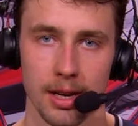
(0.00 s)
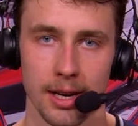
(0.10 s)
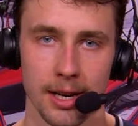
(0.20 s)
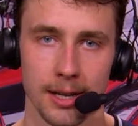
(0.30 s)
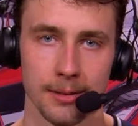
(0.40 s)

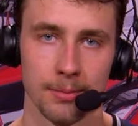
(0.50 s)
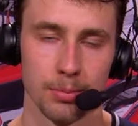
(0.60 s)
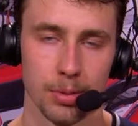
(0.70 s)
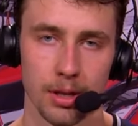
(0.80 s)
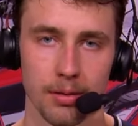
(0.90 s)

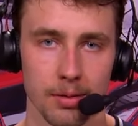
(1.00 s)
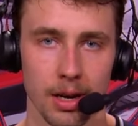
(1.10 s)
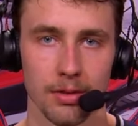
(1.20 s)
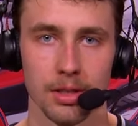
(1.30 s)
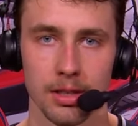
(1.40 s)
But
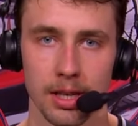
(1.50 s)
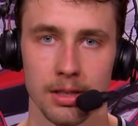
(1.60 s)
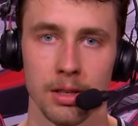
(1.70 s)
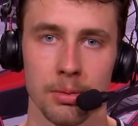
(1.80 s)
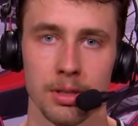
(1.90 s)
obviously it takes
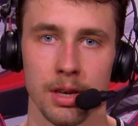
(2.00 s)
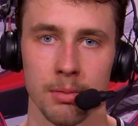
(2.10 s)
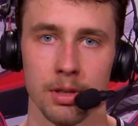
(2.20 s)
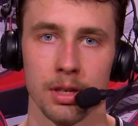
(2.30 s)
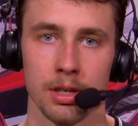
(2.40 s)
a little bit of time
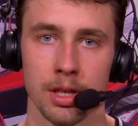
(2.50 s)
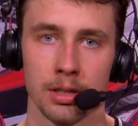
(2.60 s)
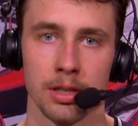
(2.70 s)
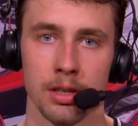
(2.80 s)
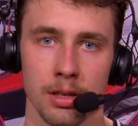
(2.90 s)
to get
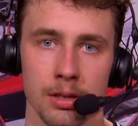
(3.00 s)
adjusted.